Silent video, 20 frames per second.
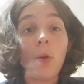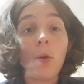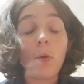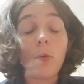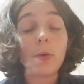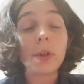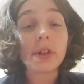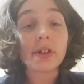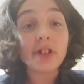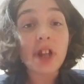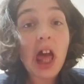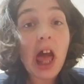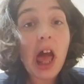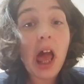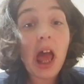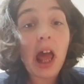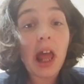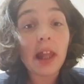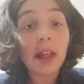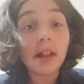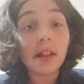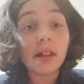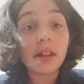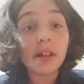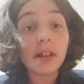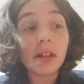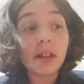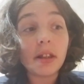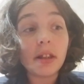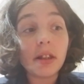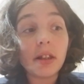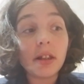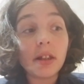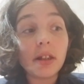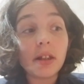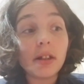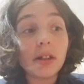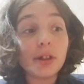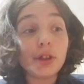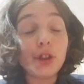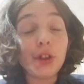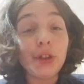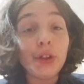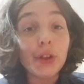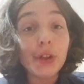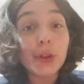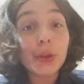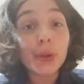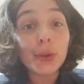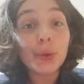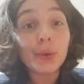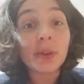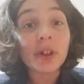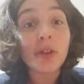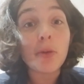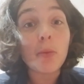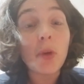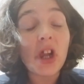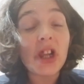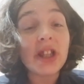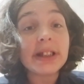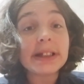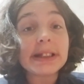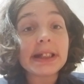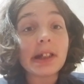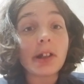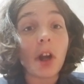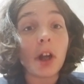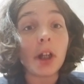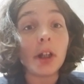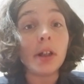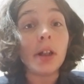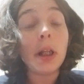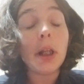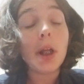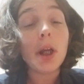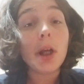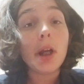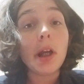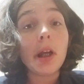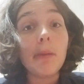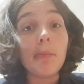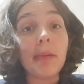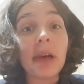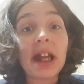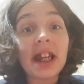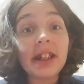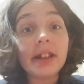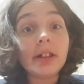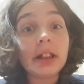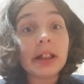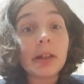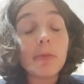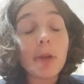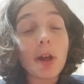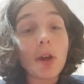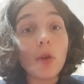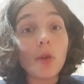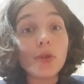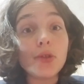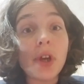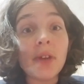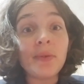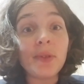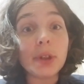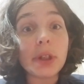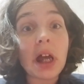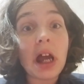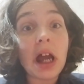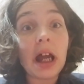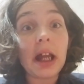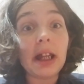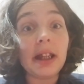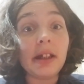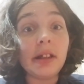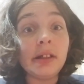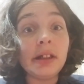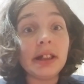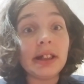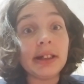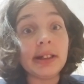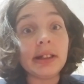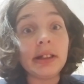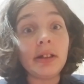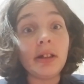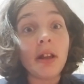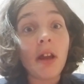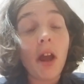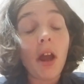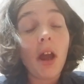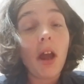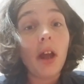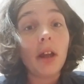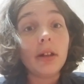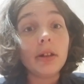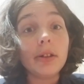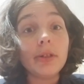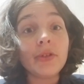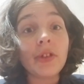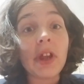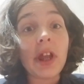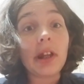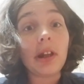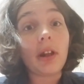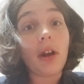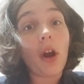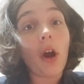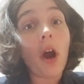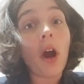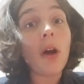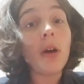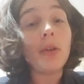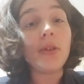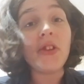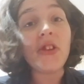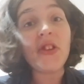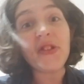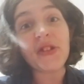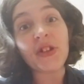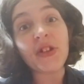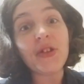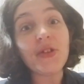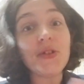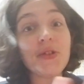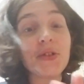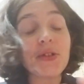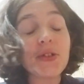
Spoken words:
We're not... You are the ones that are buying chemicals off the line and then saying, oh, this cures